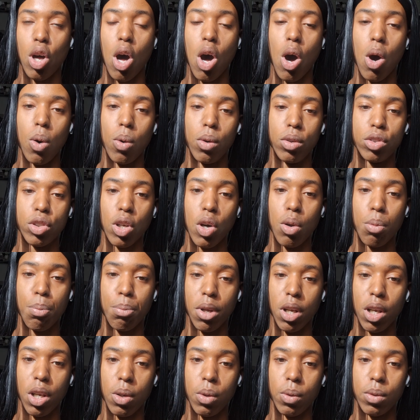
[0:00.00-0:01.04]
ozone
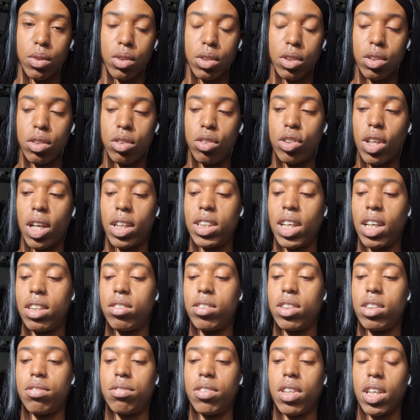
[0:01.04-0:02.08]
pollutants such as
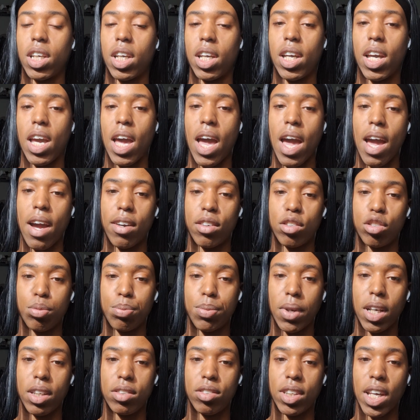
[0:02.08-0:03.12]
the freaking
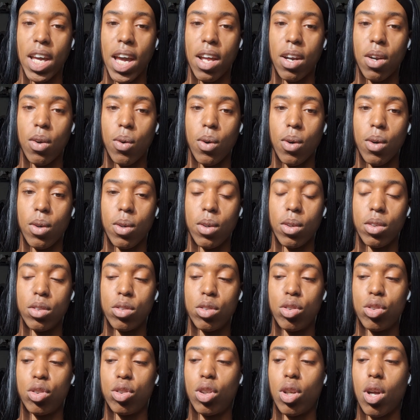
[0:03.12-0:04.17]
hairspray
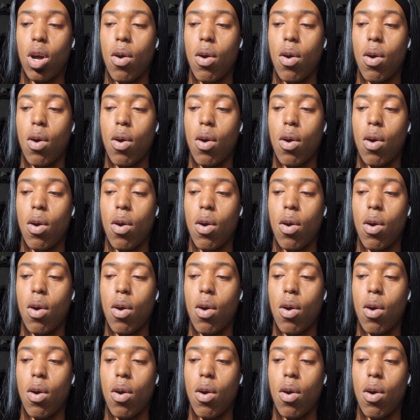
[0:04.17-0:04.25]
scandals